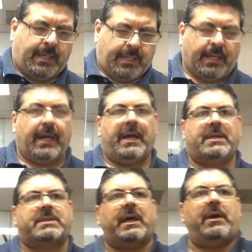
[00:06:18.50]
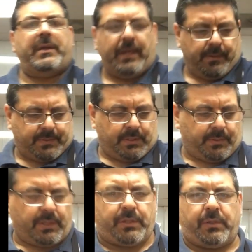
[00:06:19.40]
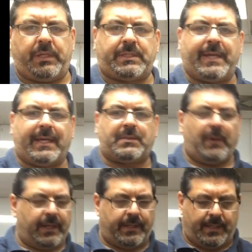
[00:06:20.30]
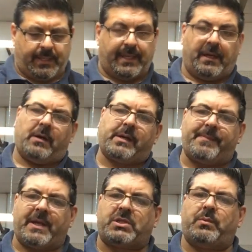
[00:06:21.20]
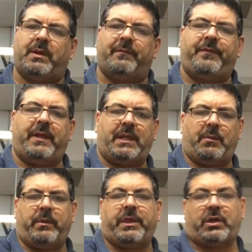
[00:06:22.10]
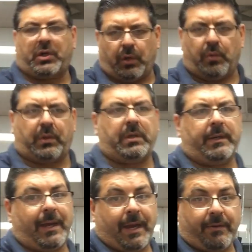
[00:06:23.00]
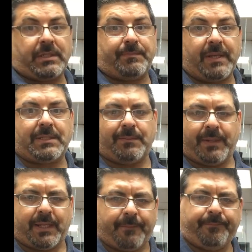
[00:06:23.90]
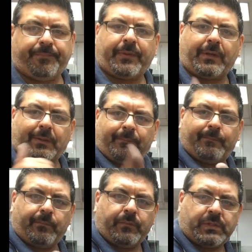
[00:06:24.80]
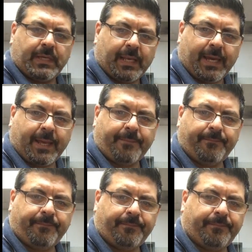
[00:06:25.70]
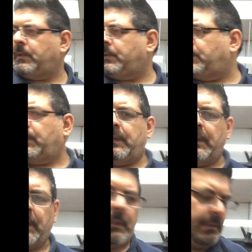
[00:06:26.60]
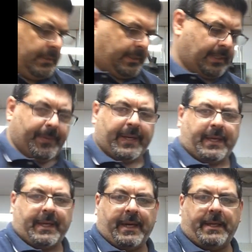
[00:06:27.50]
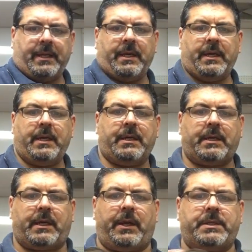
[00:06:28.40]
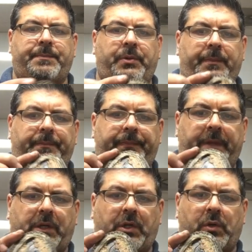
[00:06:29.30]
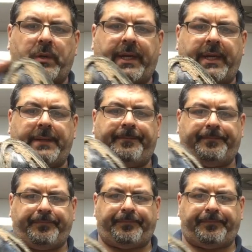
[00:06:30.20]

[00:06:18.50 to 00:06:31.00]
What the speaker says: So yeah, so I'm going to do this next one, and then I'll get back to you when I'm filling it with the cork, how it's meant to be done. See you later. Yeah, back again. Going to put the cork in.